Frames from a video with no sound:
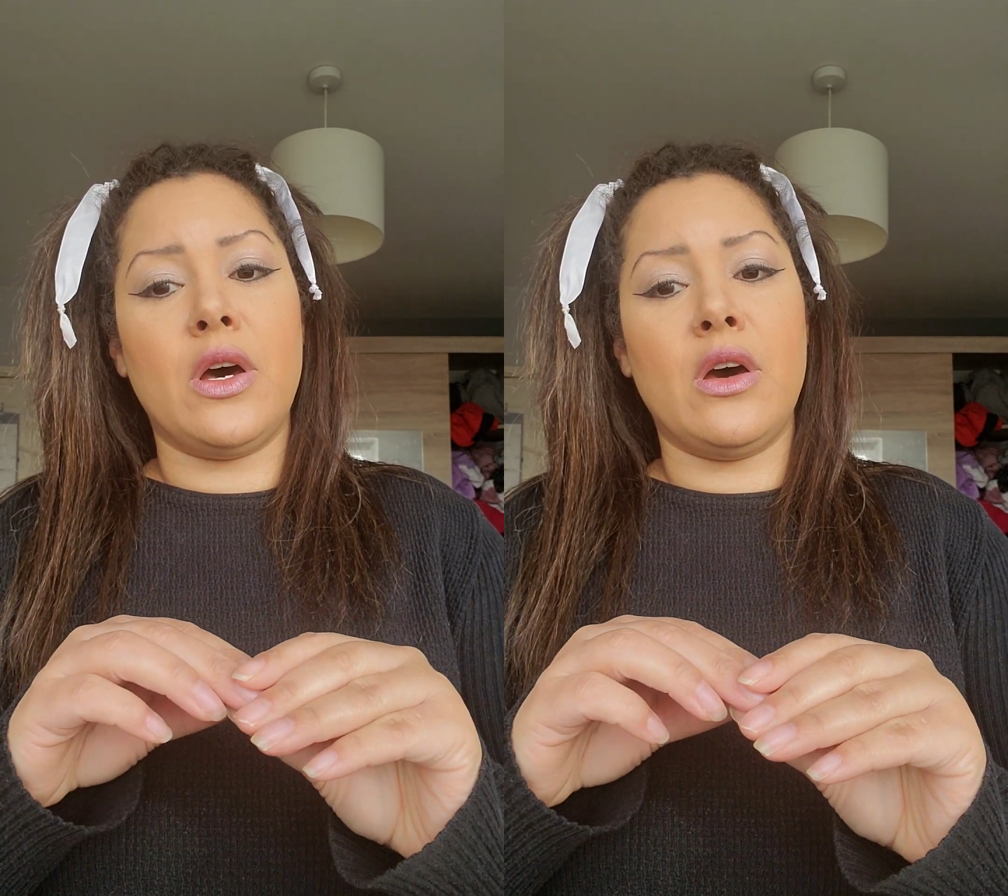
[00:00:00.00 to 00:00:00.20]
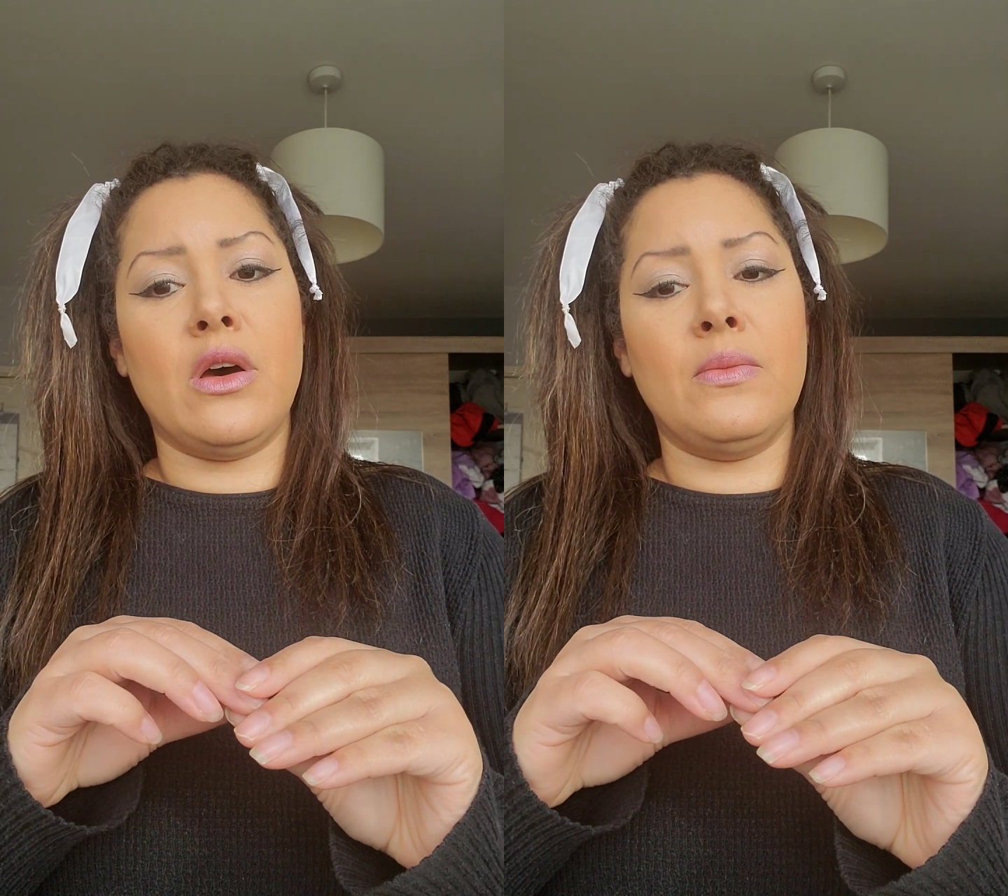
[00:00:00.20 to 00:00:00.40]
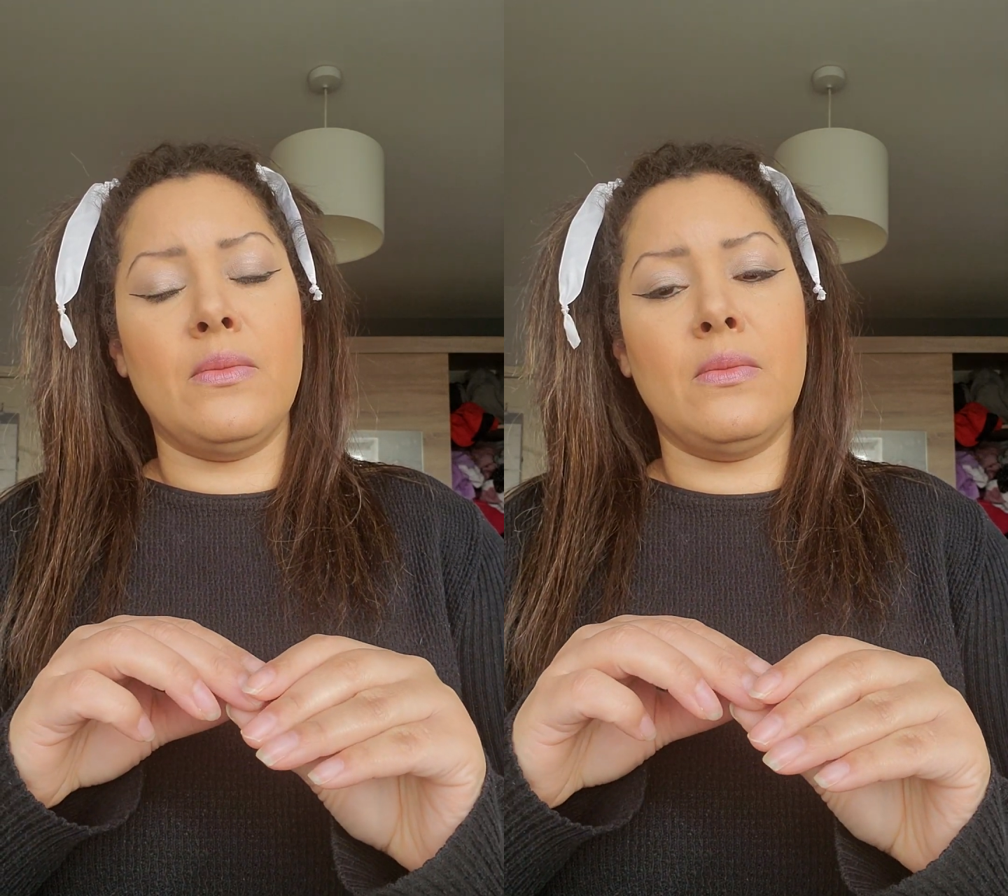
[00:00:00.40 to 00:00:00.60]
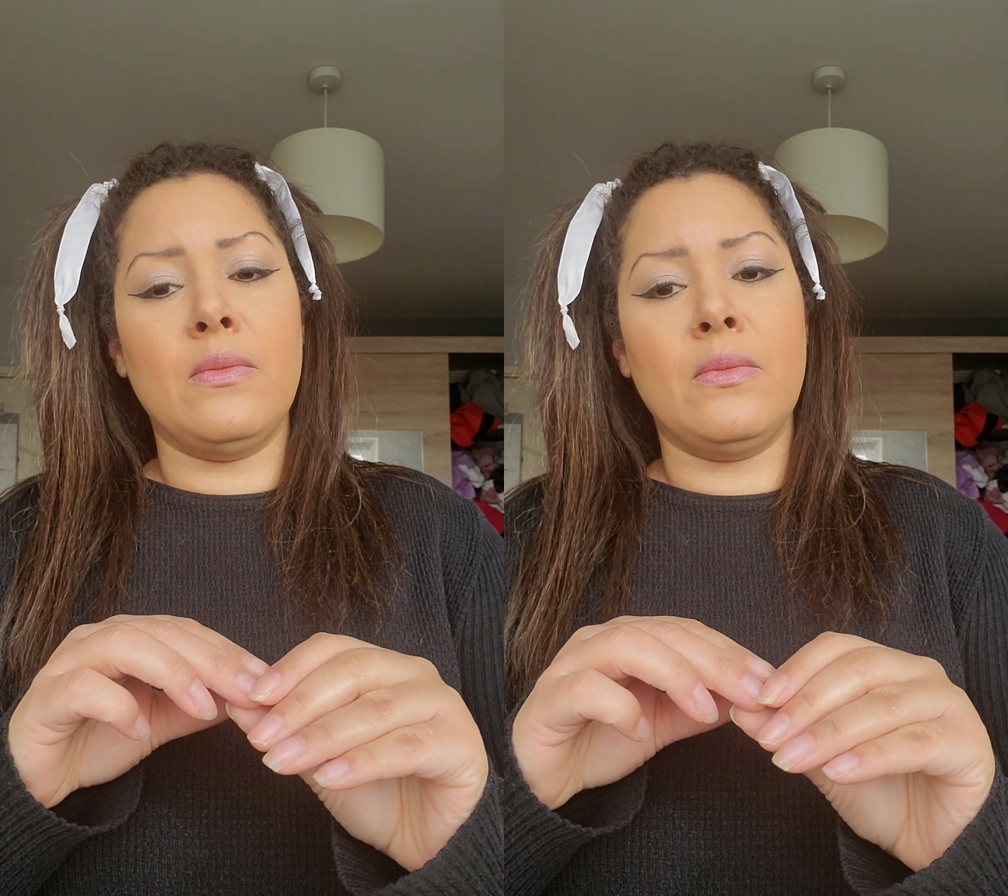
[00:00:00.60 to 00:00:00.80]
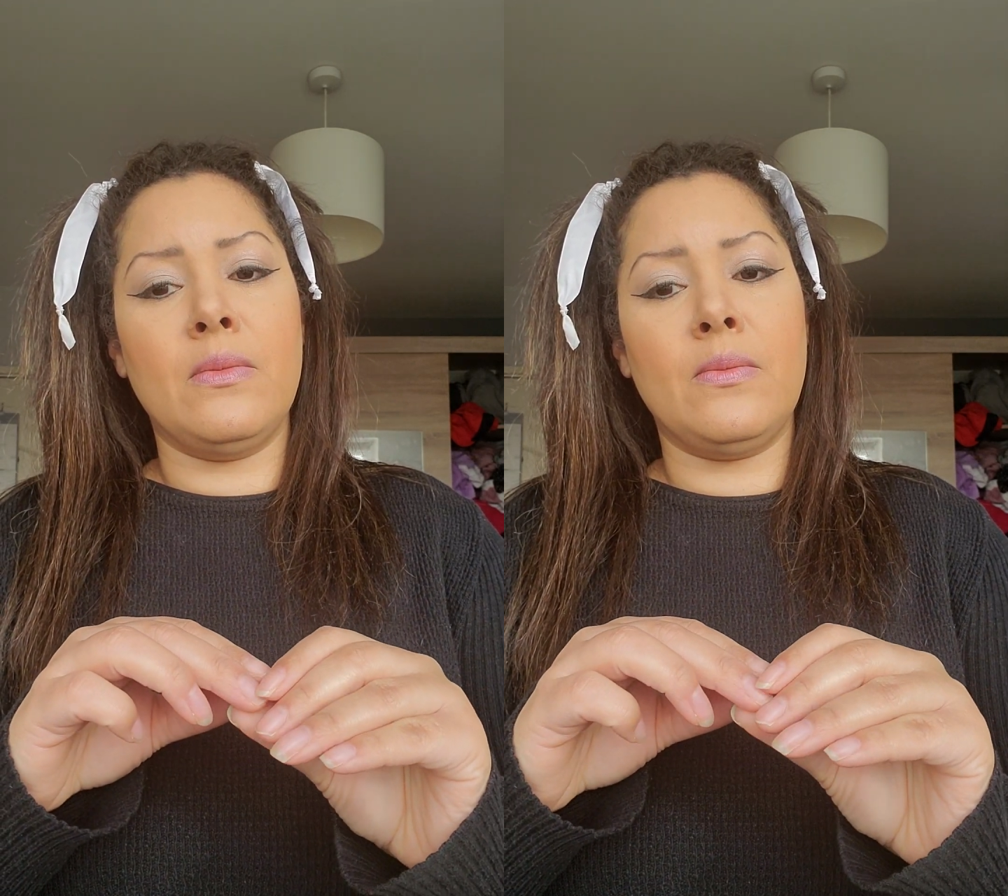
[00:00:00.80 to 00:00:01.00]

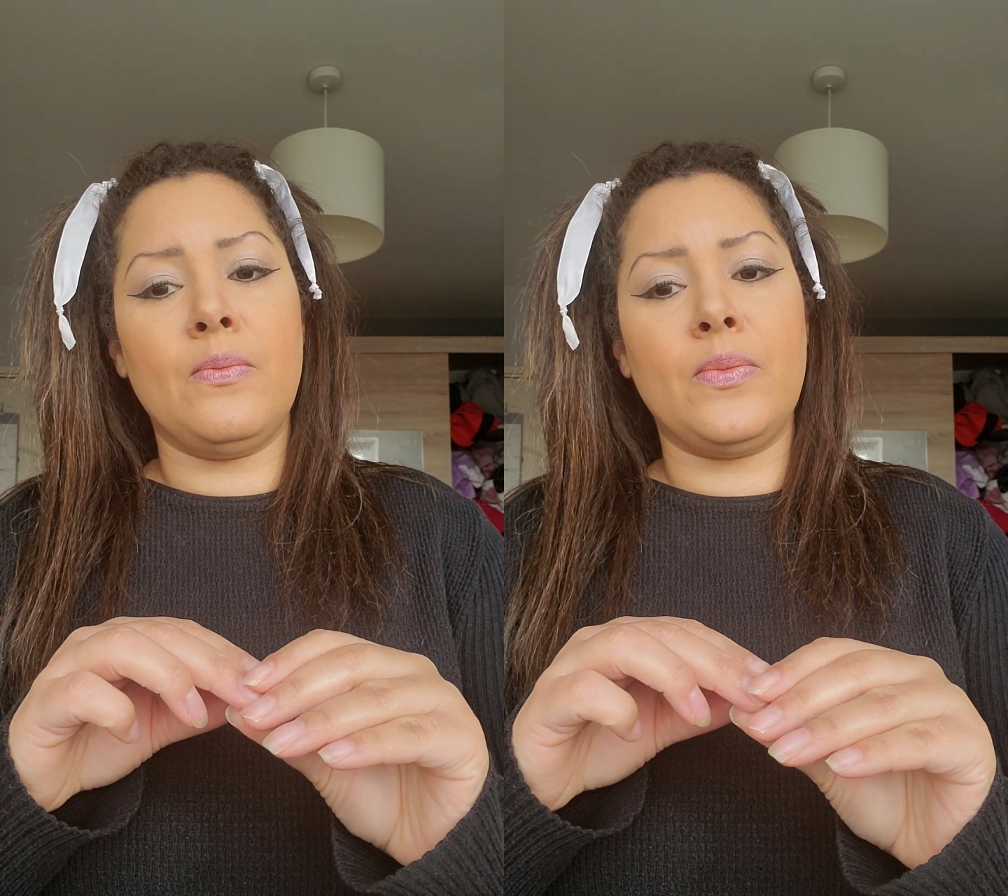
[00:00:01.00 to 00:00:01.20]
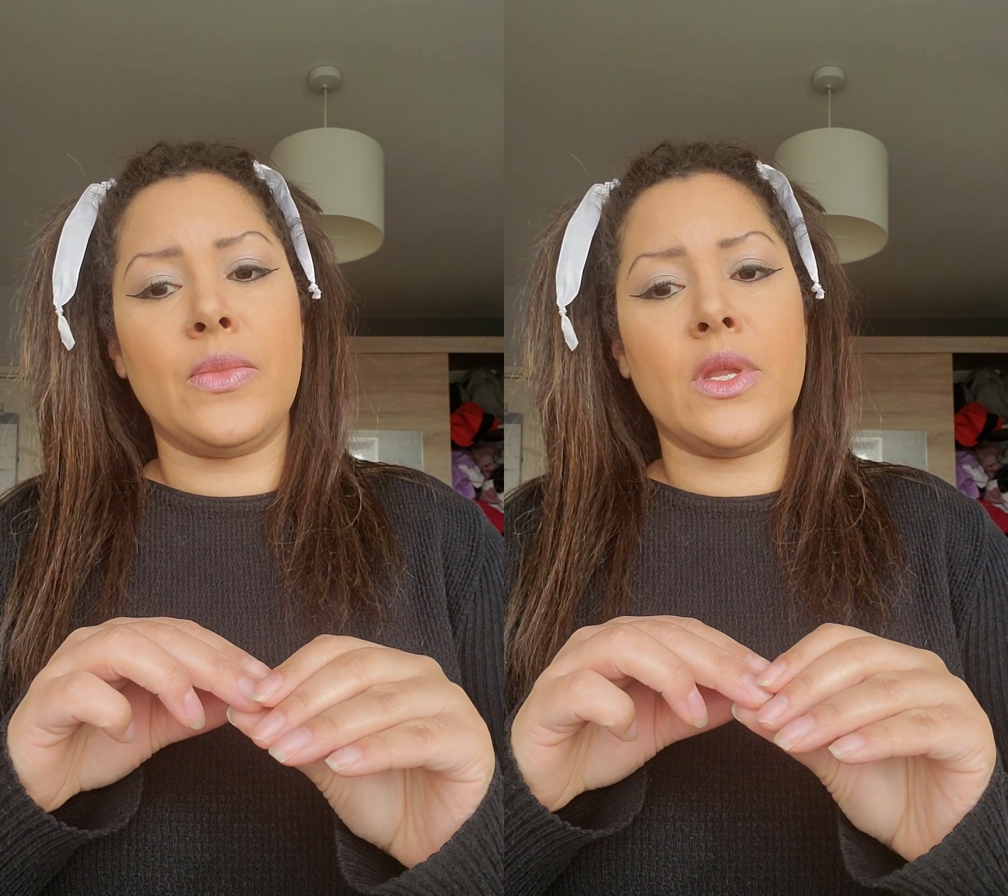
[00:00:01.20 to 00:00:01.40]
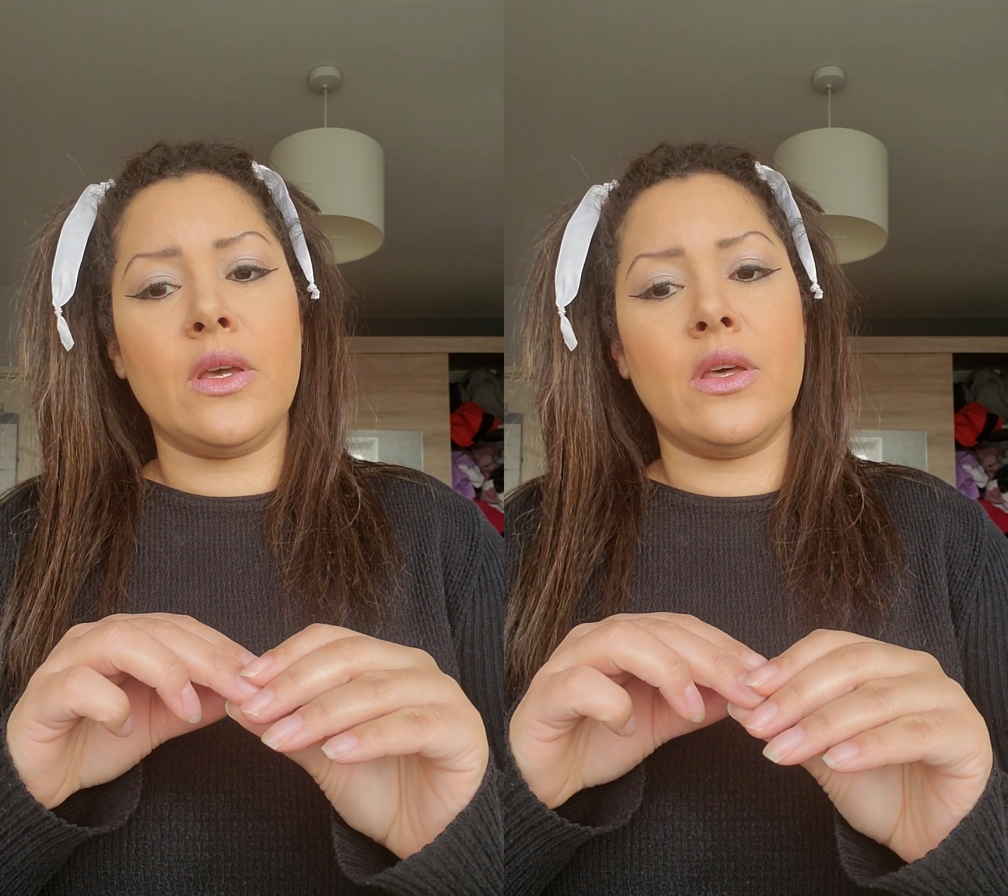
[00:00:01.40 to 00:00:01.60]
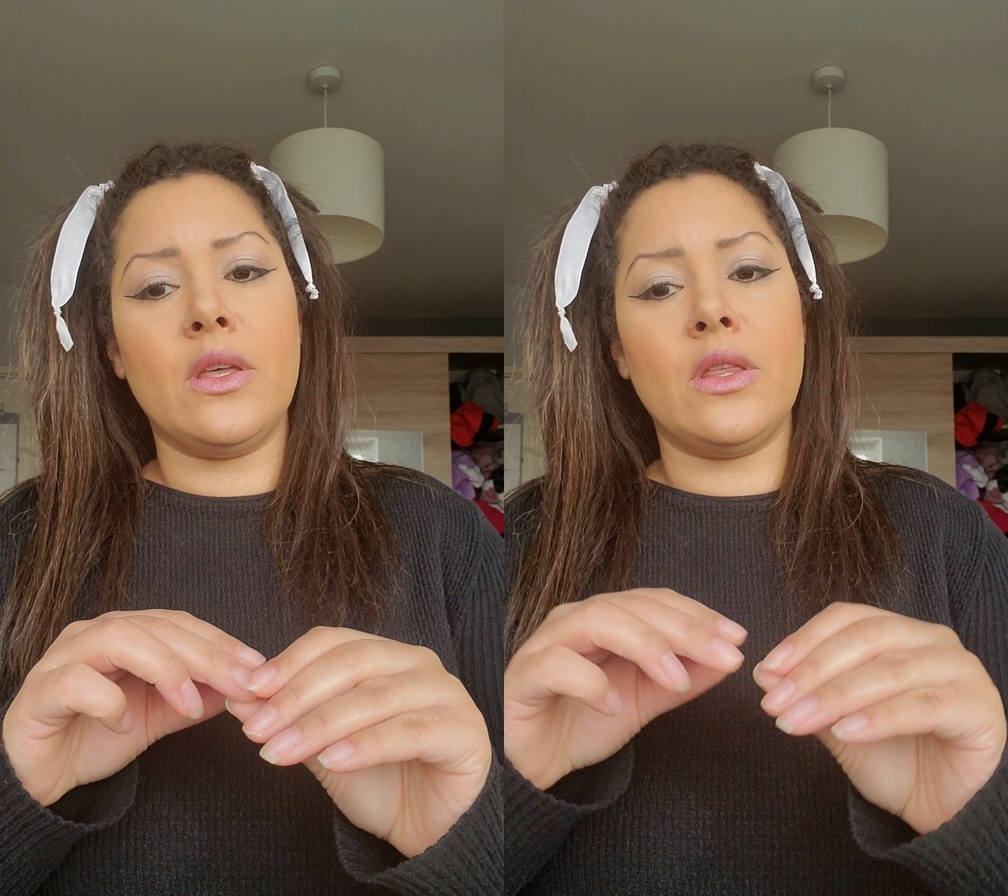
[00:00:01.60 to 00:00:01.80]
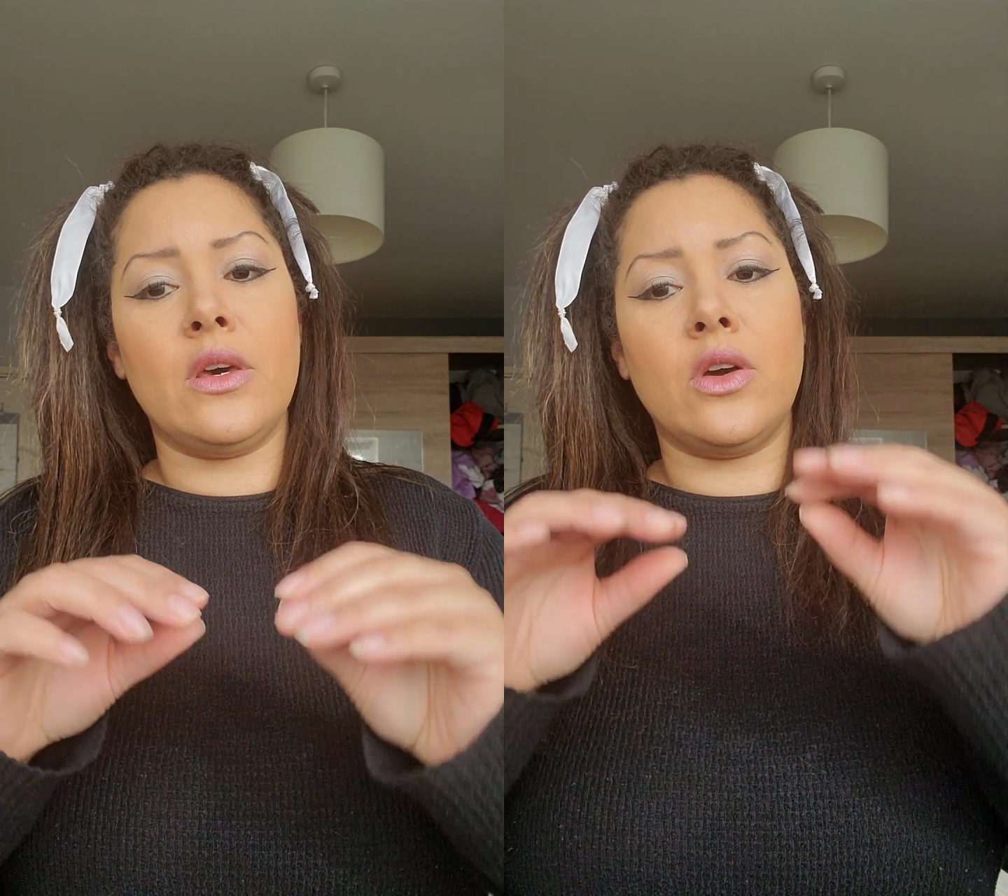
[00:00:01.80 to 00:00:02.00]
the